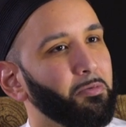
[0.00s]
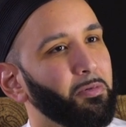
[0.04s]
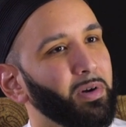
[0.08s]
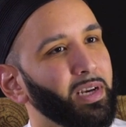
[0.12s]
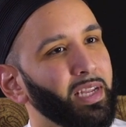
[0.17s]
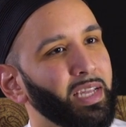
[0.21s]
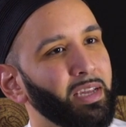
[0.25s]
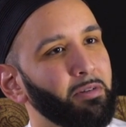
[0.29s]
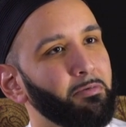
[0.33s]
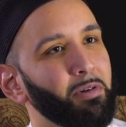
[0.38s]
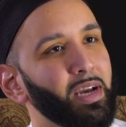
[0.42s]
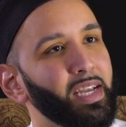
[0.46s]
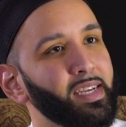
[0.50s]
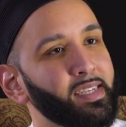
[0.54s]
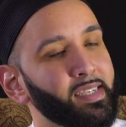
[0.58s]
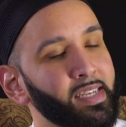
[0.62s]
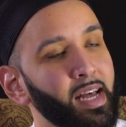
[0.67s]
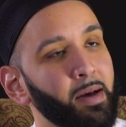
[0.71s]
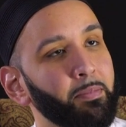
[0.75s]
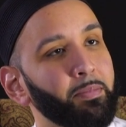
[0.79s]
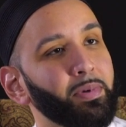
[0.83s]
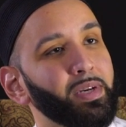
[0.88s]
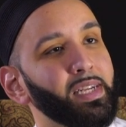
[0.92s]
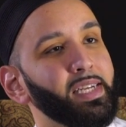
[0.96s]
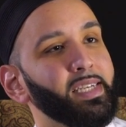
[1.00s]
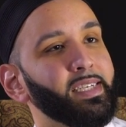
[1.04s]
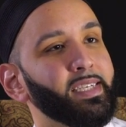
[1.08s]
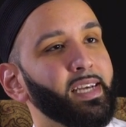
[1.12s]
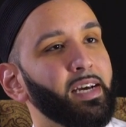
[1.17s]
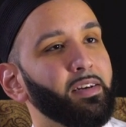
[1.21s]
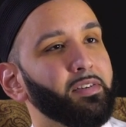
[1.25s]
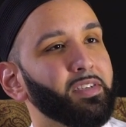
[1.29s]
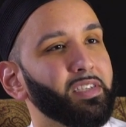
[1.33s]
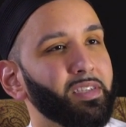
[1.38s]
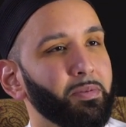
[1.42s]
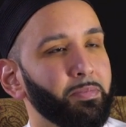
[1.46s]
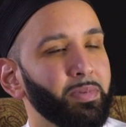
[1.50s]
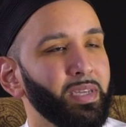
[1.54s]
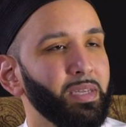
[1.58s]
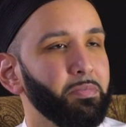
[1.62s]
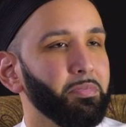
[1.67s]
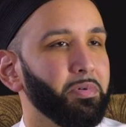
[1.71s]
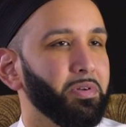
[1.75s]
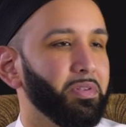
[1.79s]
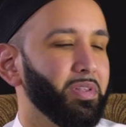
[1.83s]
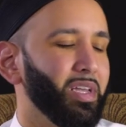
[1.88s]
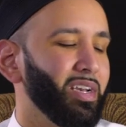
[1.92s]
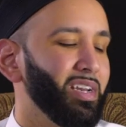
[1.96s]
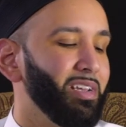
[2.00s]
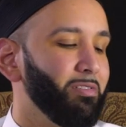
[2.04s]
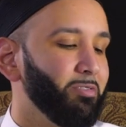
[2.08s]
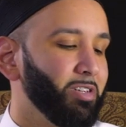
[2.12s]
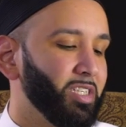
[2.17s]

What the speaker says: when he wakes up and he tells the people that he